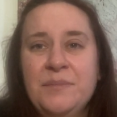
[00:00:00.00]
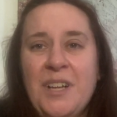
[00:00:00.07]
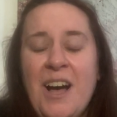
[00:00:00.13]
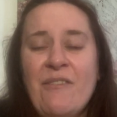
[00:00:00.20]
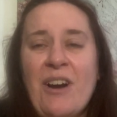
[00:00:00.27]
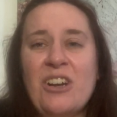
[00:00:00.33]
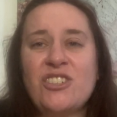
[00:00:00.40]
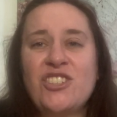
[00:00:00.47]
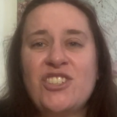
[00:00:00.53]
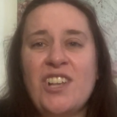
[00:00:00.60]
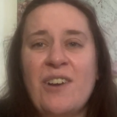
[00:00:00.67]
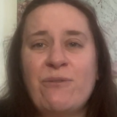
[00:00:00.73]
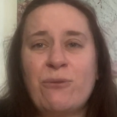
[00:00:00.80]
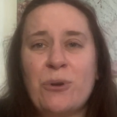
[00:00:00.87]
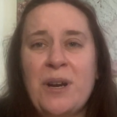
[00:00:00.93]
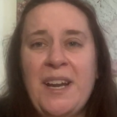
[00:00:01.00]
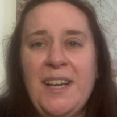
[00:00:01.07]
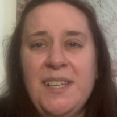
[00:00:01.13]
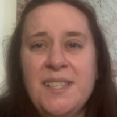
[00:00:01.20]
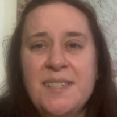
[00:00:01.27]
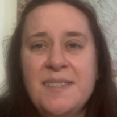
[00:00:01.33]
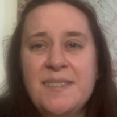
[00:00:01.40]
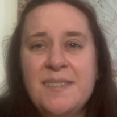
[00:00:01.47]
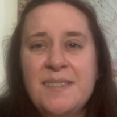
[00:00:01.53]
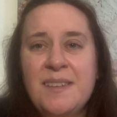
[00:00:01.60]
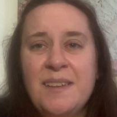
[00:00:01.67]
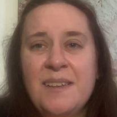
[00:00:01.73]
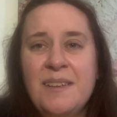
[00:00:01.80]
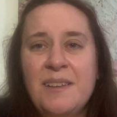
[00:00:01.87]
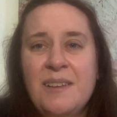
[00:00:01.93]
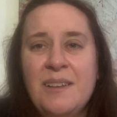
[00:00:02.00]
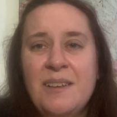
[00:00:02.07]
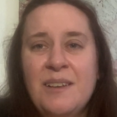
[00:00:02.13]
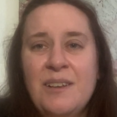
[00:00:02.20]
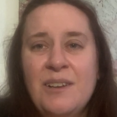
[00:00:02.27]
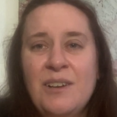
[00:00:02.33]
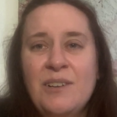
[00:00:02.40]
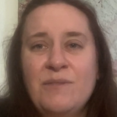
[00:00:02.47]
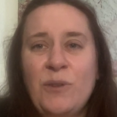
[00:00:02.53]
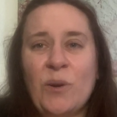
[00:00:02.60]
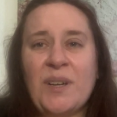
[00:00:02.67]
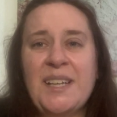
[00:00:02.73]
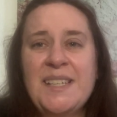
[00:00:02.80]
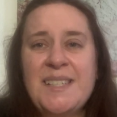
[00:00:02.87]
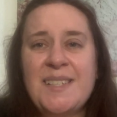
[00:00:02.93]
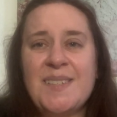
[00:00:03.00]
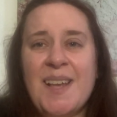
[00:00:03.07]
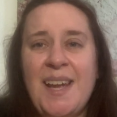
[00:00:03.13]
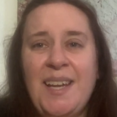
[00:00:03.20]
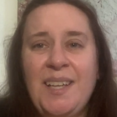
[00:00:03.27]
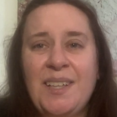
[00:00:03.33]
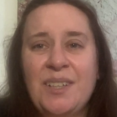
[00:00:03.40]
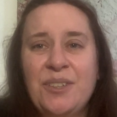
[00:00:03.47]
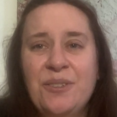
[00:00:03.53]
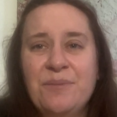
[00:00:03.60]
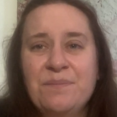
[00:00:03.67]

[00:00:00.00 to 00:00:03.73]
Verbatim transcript: of our sufferings for his sake.